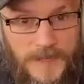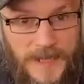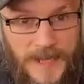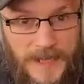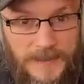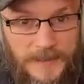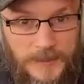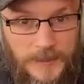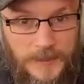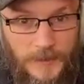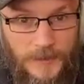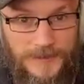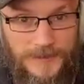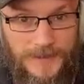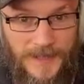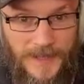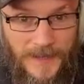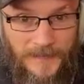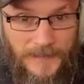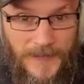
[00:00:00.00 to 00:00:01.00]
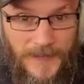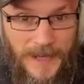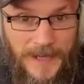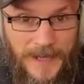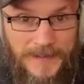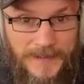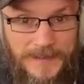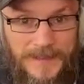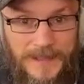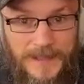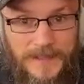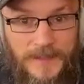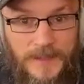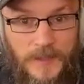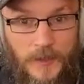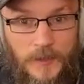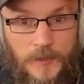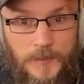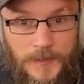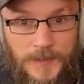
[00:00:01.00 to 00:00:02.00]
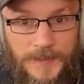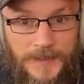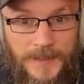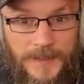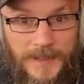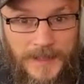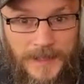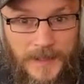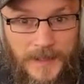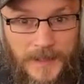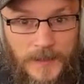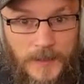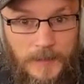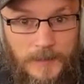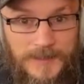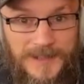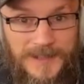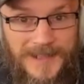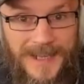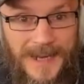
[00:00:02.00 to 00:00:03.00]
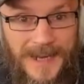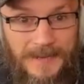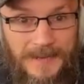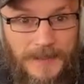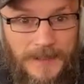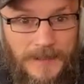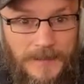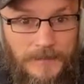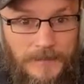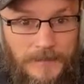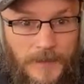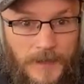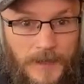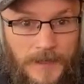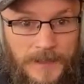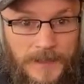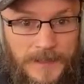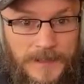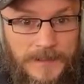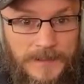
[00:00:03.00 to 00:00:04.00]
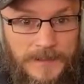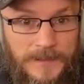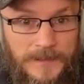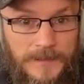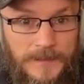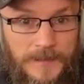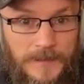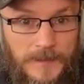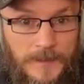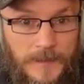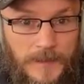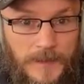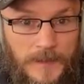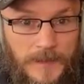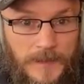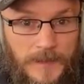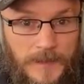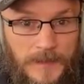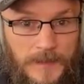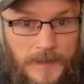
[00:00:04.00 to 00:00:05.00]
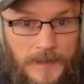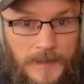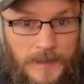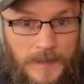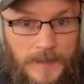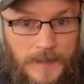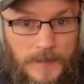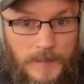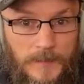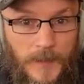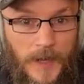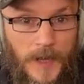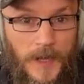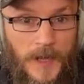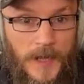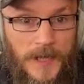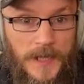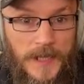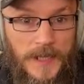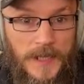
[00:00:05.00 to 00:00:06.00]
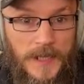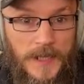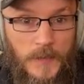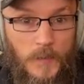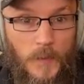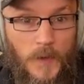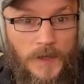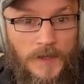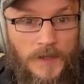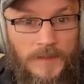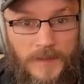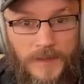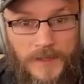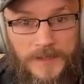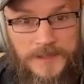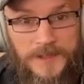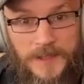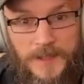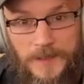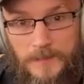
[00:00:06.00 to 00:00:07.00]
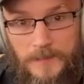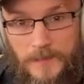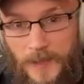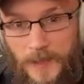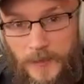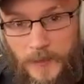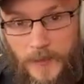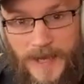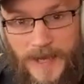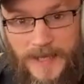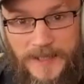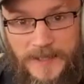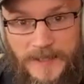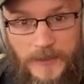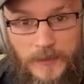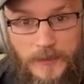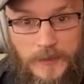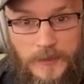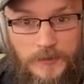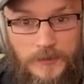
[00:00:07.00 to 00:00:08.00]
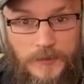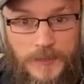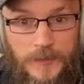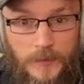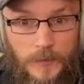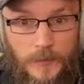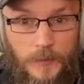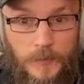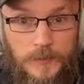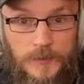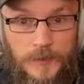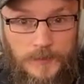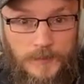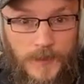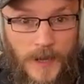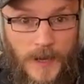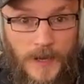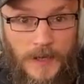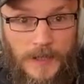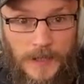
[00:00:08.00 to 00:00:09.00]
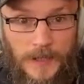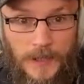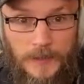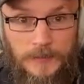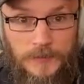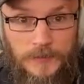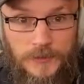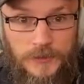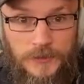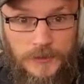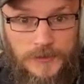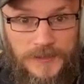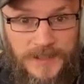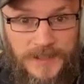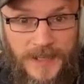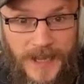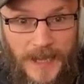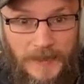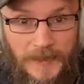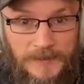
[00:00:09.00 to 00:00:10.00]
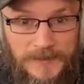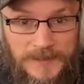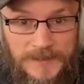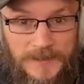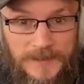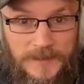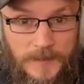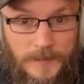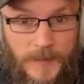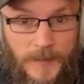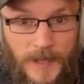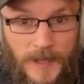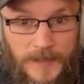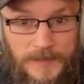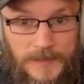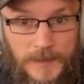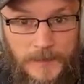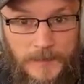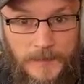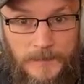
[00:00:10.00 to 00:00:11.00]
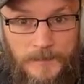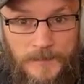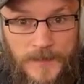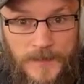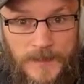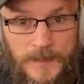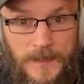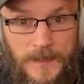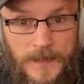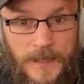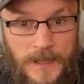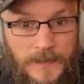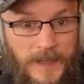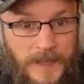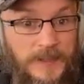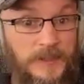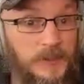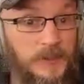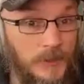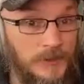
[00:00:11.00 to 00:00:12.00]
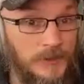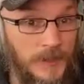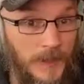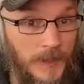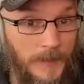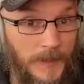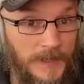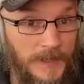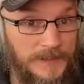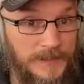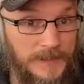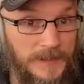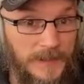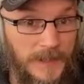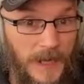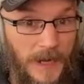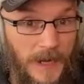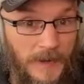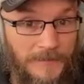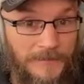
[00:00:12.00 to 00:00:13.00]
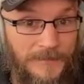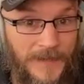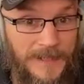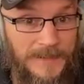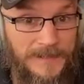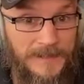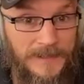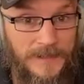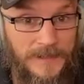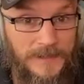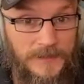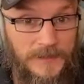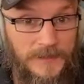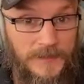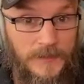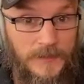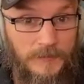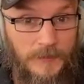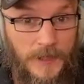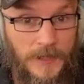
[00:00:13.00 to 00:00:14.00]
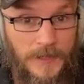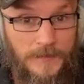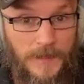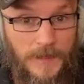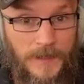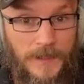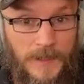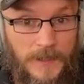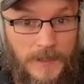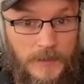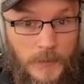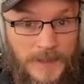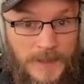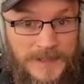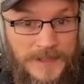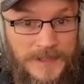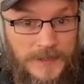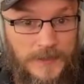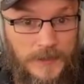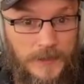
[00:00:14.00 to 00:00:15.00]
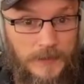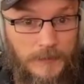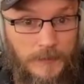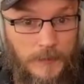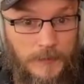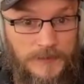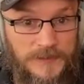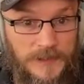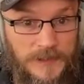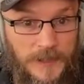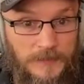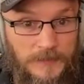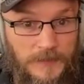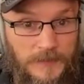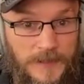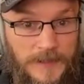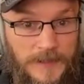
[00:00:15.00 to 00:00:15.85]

next shot at a van, killing the occupant, uh, who was an Eric Vardy. By one thirty, Michael headed along a street called Orchard Park Close, shooting at houses as he passed them. He then shot at a passing car and fatally injured the driver, a twenty-two-year-old Sandra